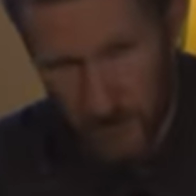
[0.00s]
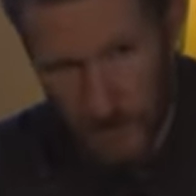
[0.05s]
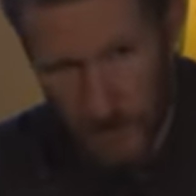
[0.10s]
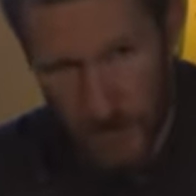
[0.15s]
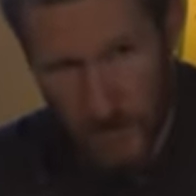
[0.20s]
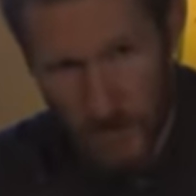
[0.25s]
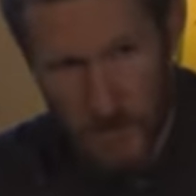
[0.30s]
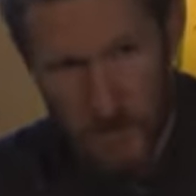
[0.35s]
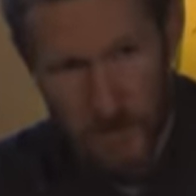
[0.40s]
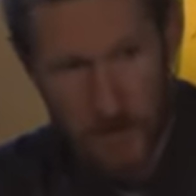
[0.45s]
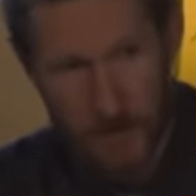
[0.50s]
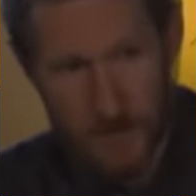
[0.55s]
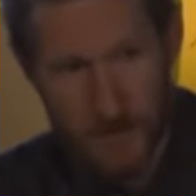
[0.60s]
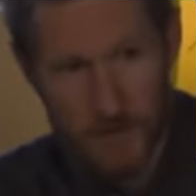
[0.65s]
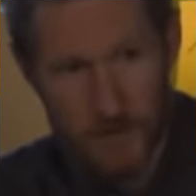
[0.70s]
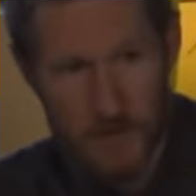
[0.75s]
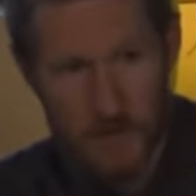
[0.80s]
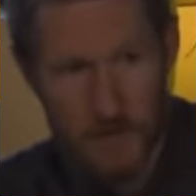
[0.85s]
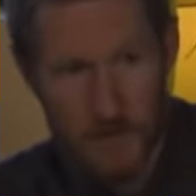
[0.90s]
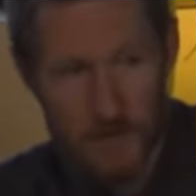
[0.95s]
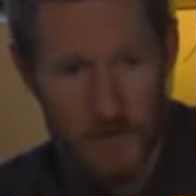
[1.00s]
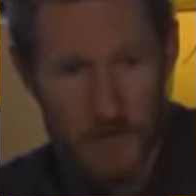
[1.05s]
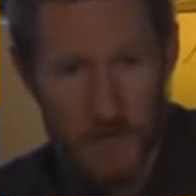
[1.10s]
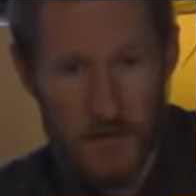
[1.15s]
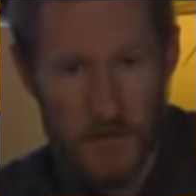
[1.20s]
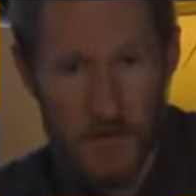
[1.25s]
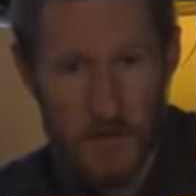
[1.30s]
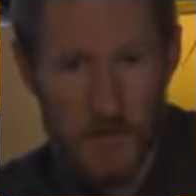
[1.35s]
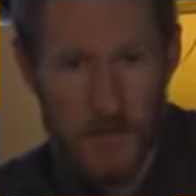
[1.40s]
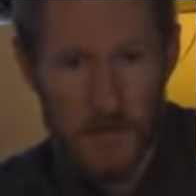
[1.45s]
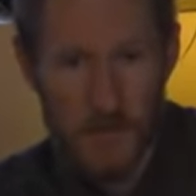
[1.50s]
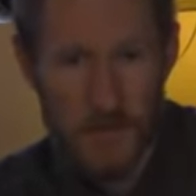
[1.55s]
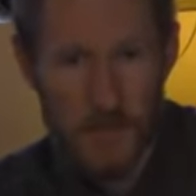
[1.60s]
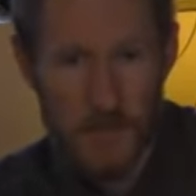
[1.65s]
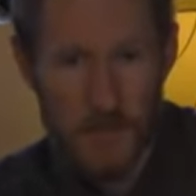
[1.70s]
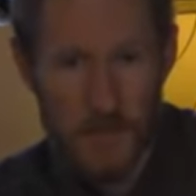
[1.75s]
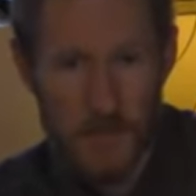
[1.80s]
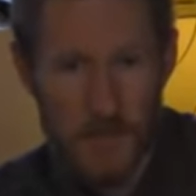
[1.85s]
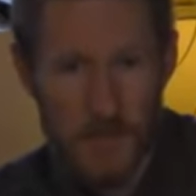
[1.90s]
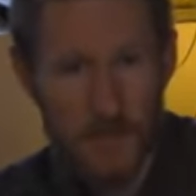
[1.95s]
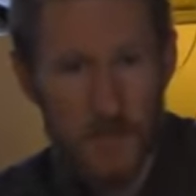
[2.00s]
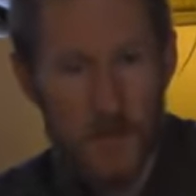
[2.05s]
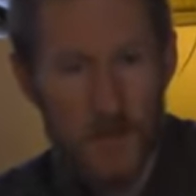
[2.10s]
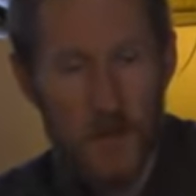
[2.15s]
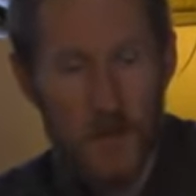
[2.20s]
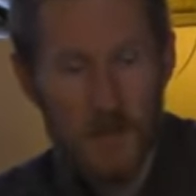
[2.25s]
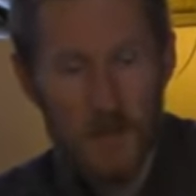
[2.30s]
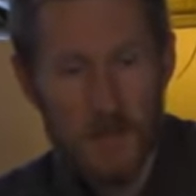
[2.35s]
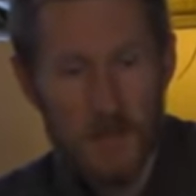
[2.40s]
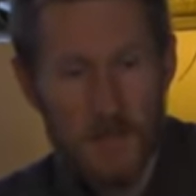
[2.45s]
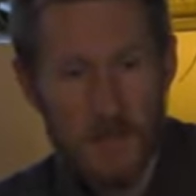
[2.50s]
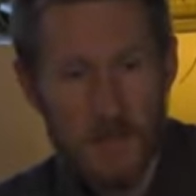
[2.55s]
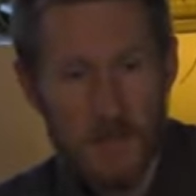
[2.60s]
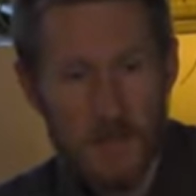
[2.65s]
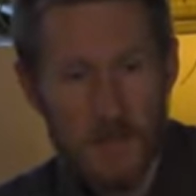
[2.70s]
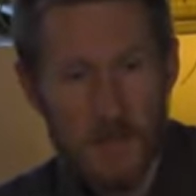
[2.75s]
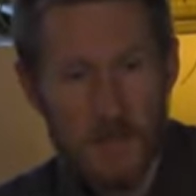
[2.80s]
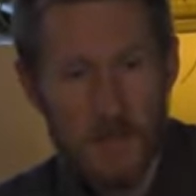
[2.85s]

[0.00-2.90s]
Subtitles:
guys. In the long run,